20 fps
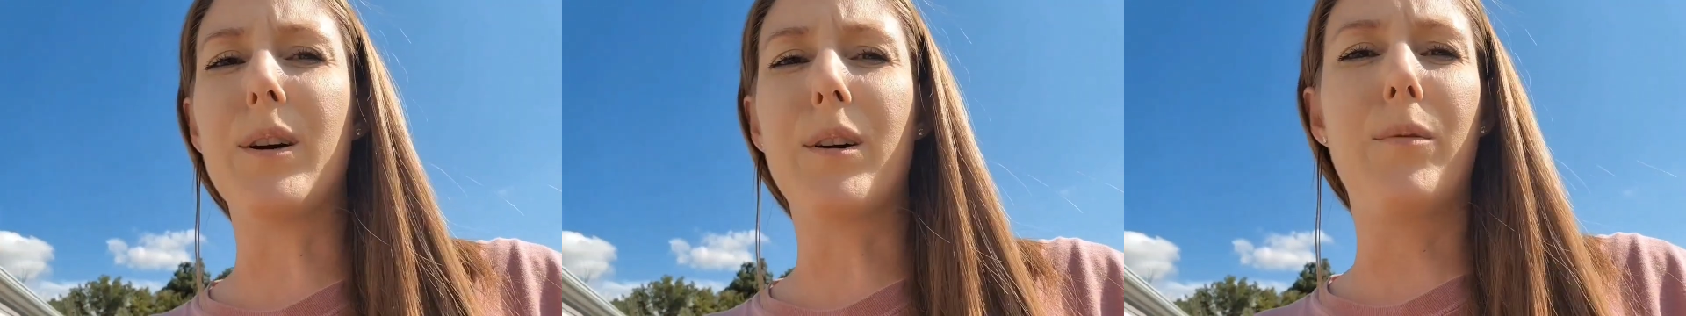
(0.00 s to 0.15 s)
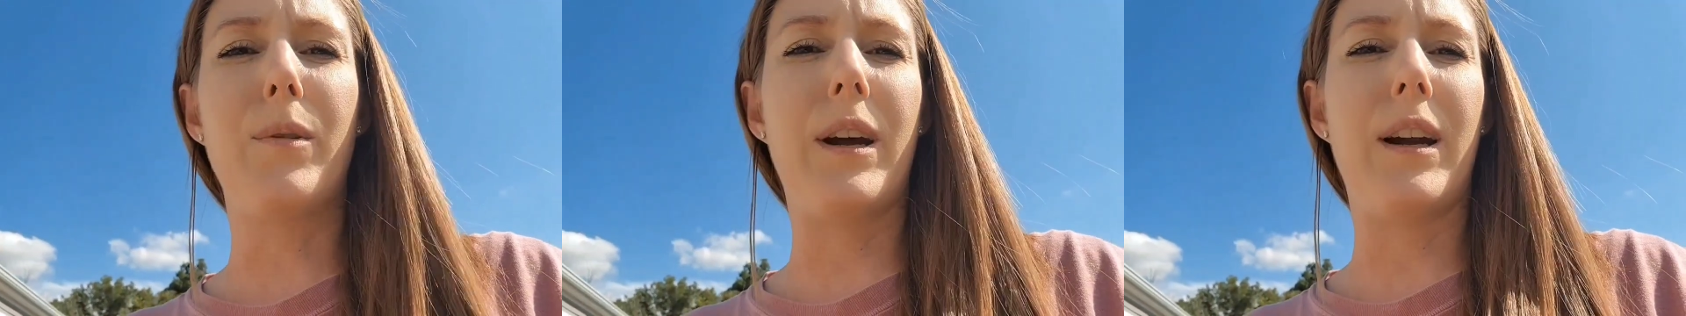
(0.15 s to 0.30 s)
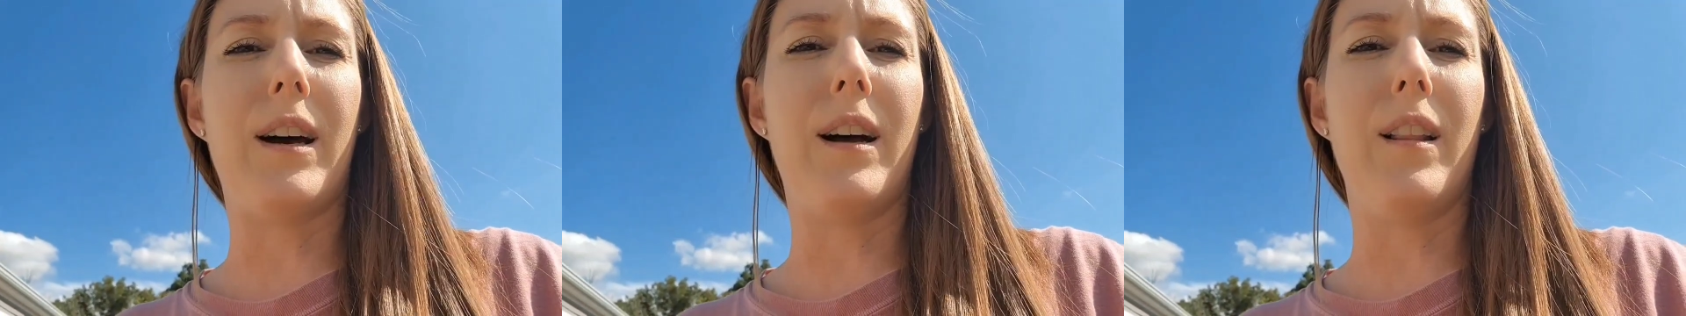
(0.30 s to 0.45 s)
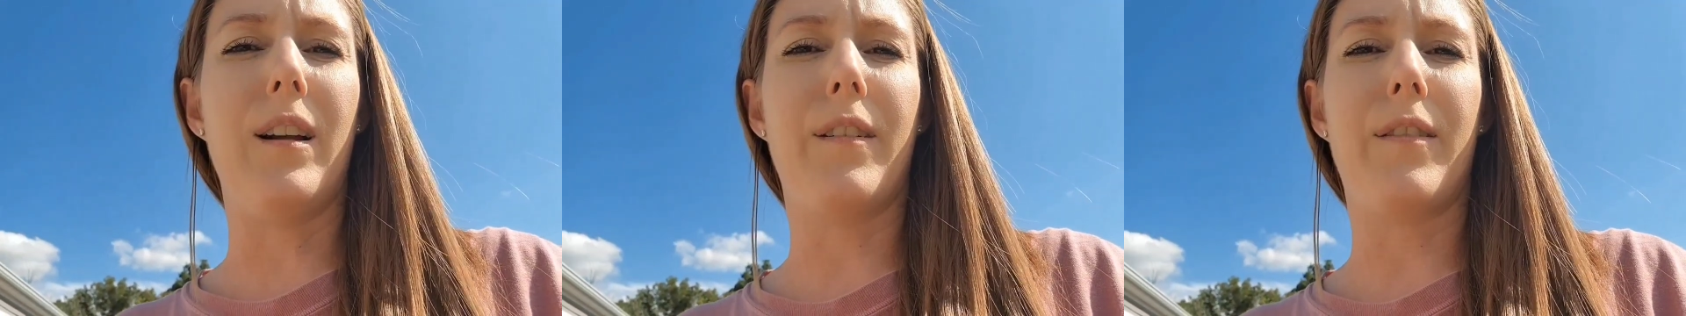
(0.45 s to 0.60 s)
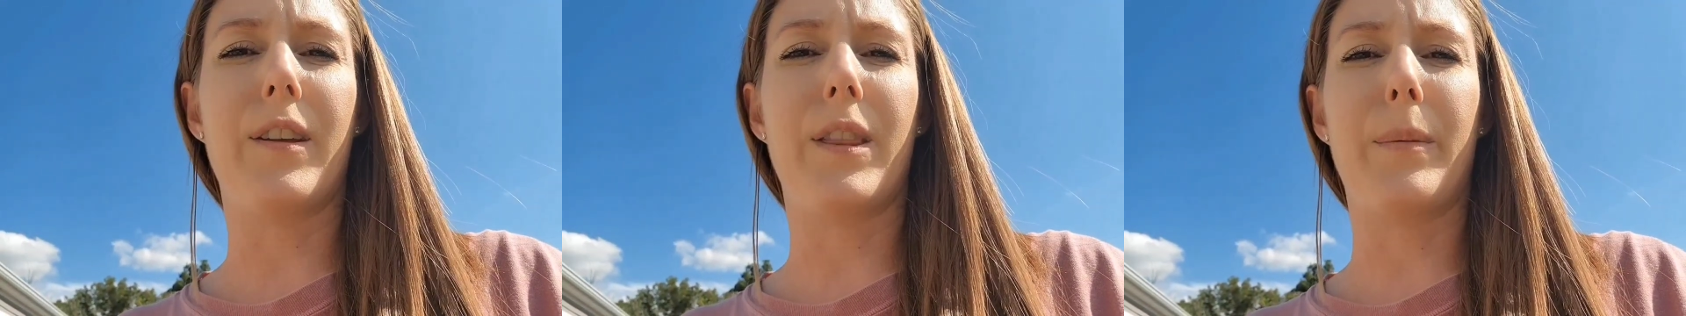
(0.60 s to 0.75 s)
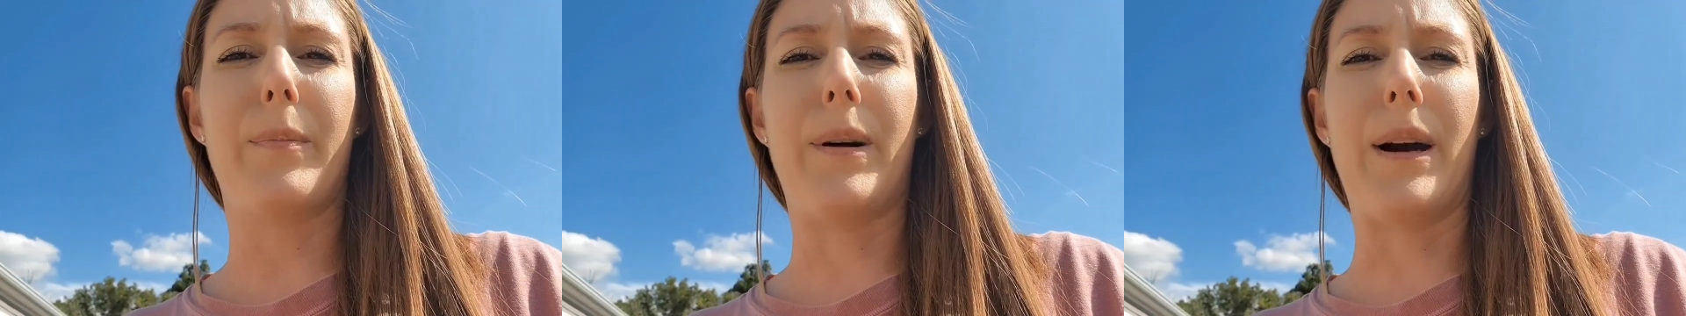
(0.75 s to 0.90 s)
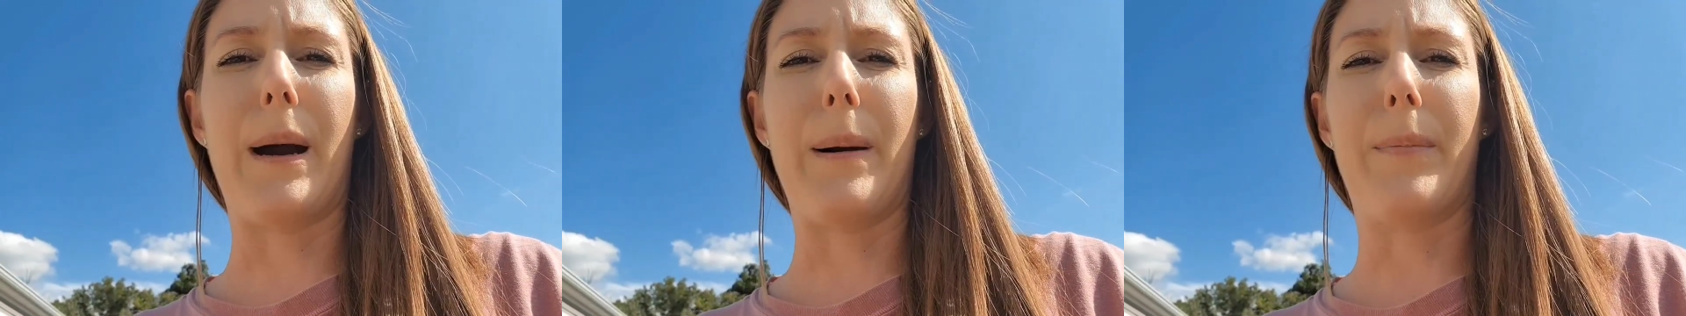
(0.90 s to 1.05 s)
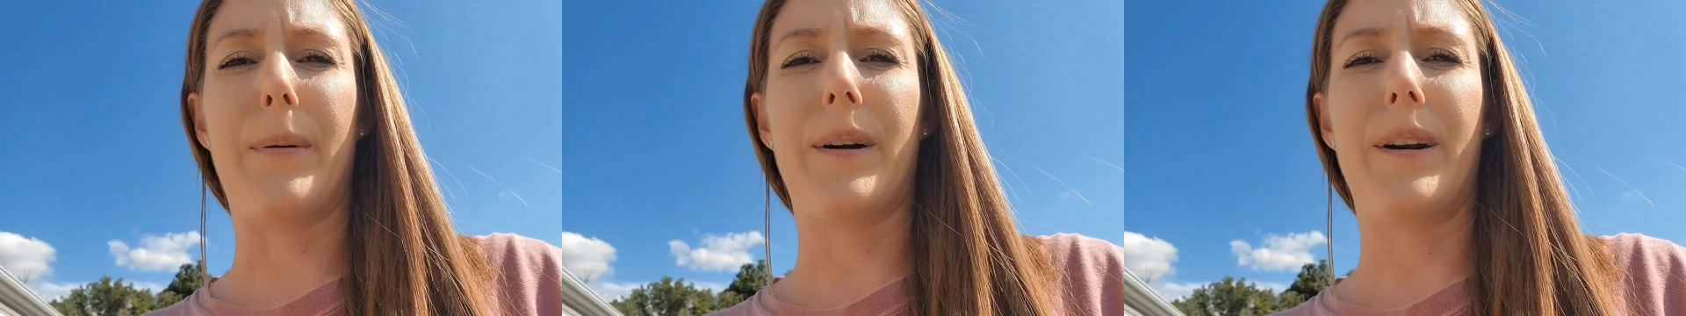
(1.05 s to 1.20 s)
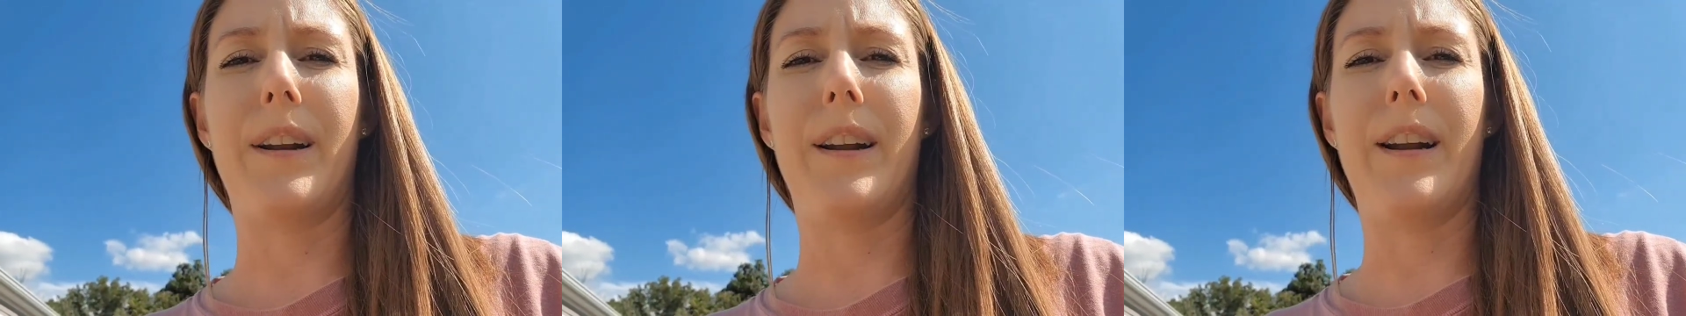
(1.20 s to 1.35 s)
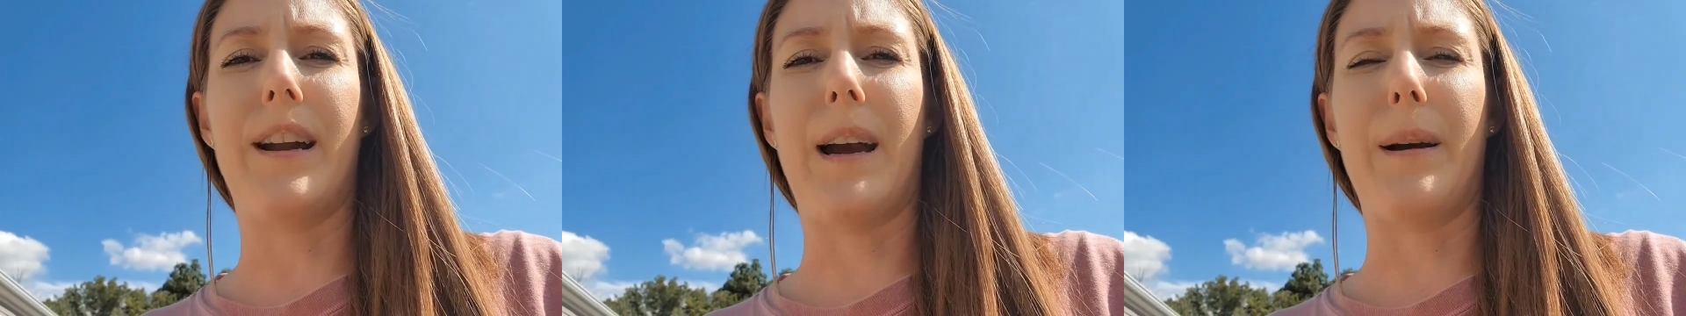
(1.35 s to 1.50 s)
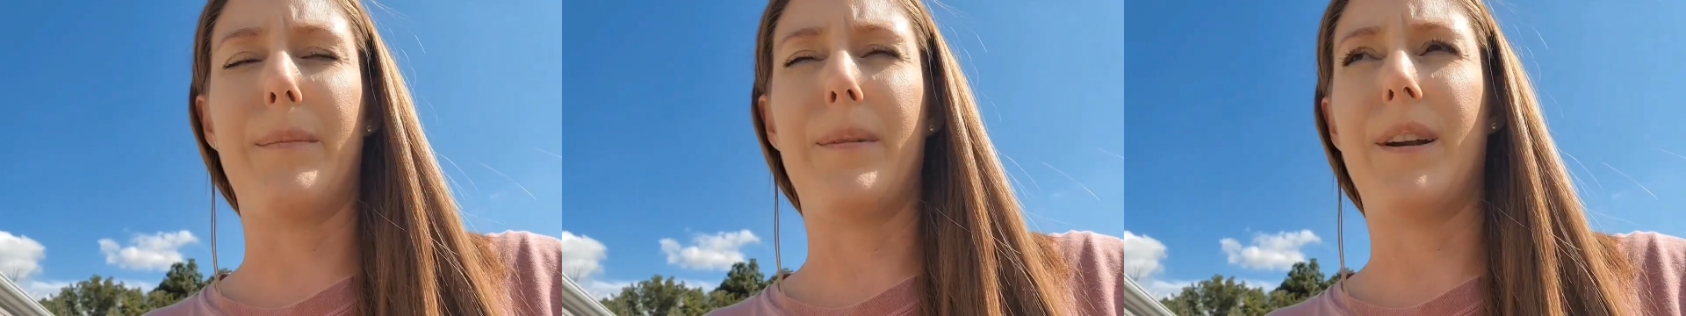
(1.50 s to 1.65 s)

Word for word: milkweed all over the property.